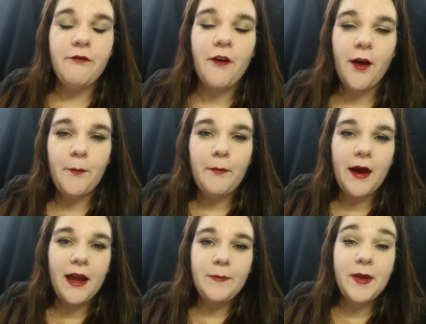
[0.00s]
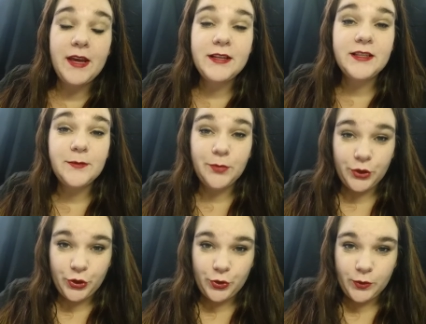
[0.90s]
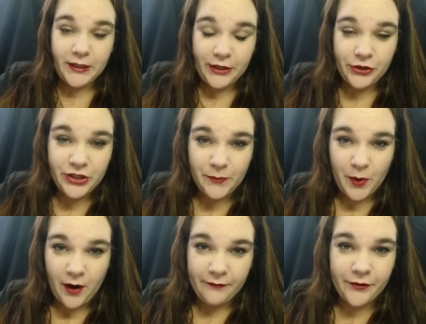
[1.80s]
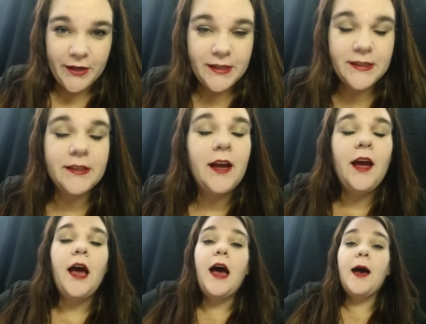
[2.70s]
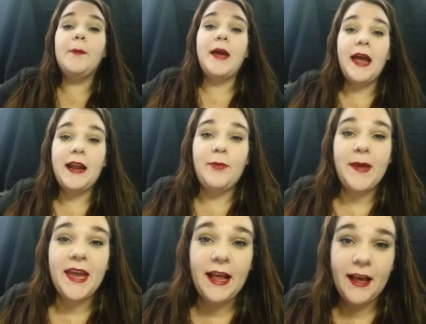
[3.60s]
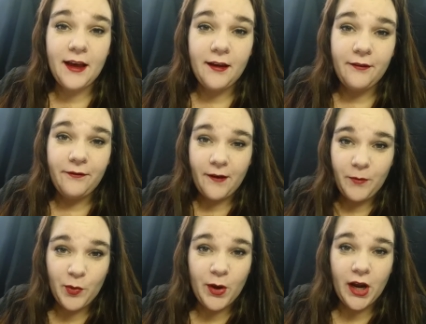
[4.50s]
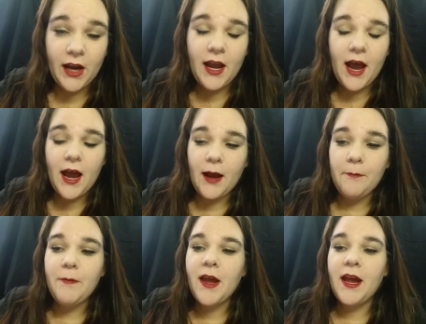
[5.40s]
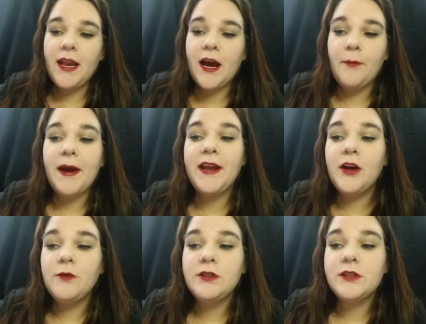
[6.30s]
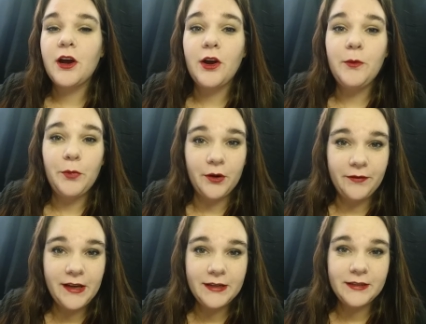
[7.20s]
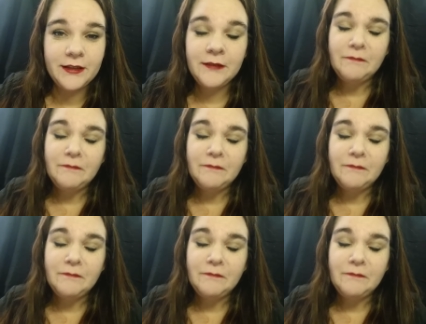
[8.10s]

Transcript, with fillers: from my Pink to Blue Leadership Conference um, I had at the beginning of February. Um, now, my notes aren't perfect.